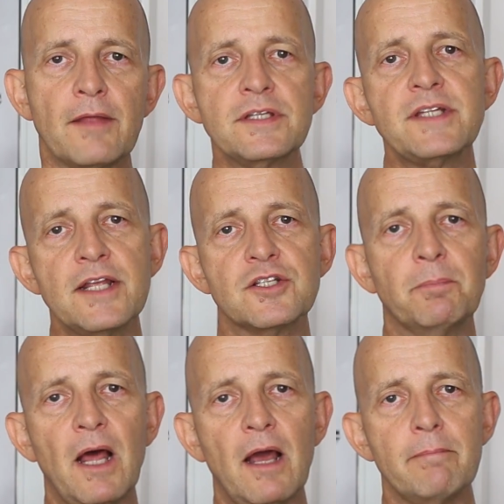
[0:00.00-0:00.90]
Now this tends to
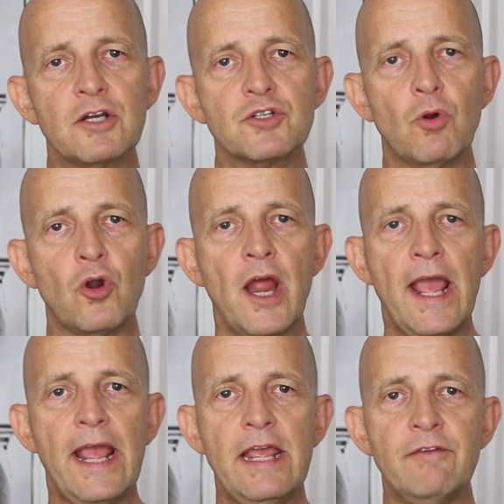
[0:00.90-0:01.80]
apply much more
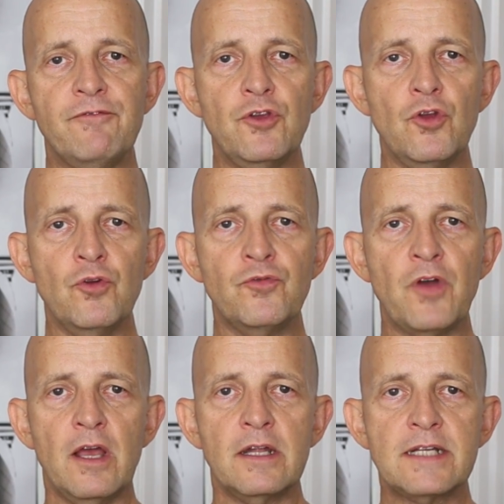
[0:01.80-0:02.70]
if you've
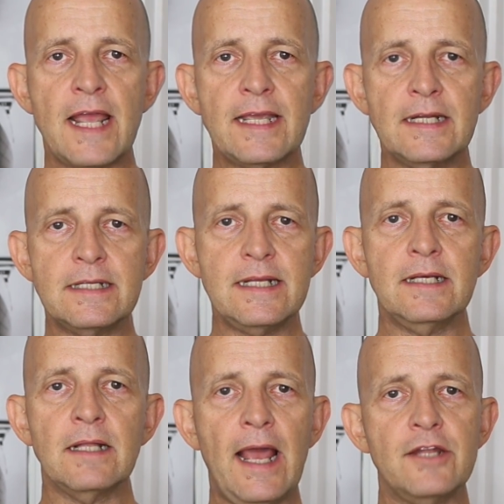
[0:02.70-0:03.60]
taken a
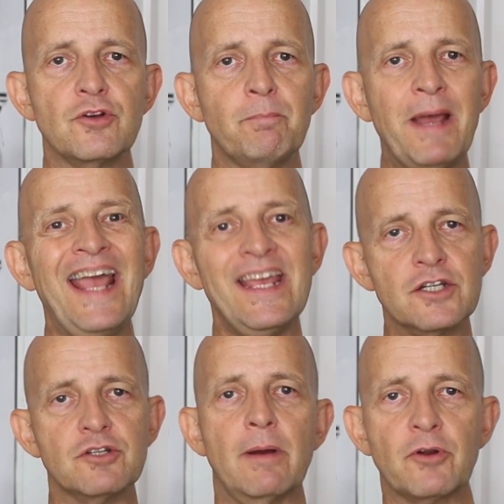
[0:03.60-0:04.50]
deal and you're paying
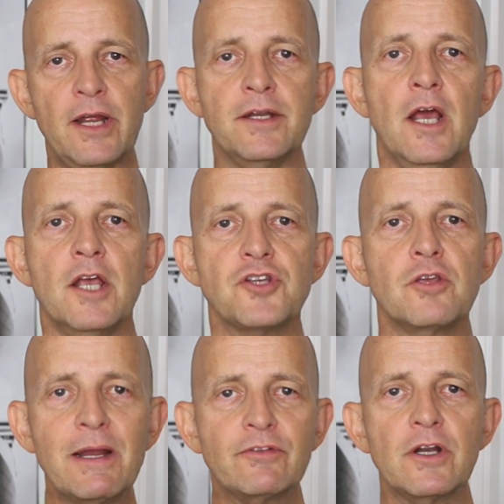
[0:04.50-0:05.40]
to upgrade. So you
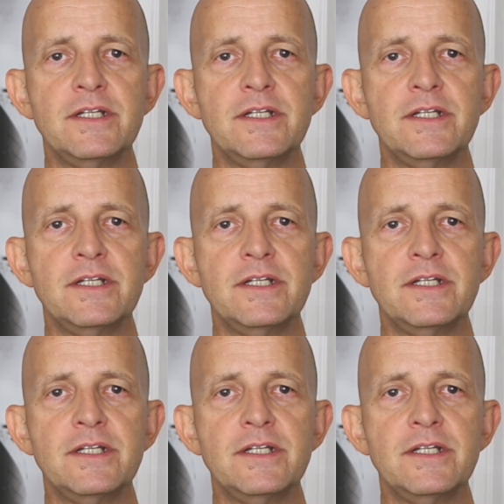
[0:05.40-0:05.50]
might have got a